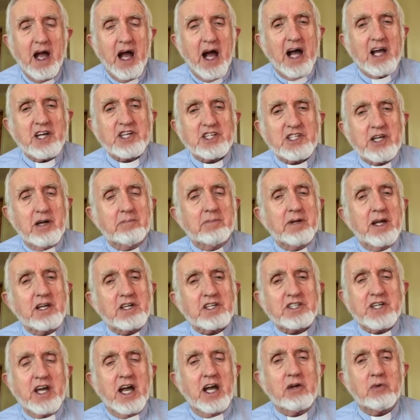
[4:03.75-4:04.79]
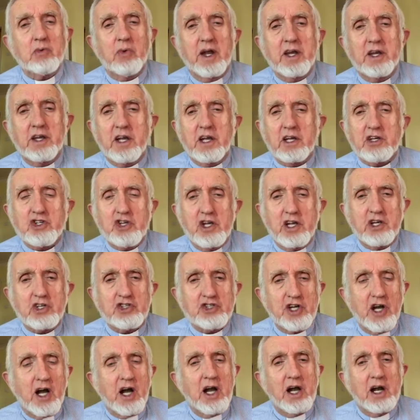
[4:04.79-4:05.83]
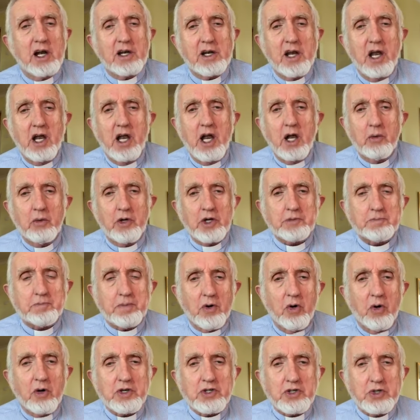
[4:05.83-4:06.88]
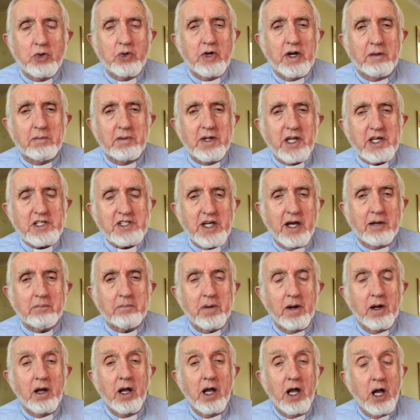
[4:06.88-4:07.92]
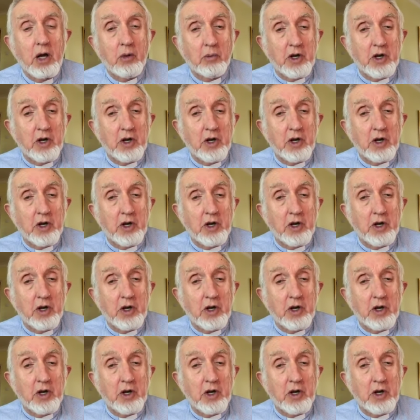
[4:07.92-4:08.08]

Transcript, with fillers: As Simeon said when the, the child was brought to him in the temple,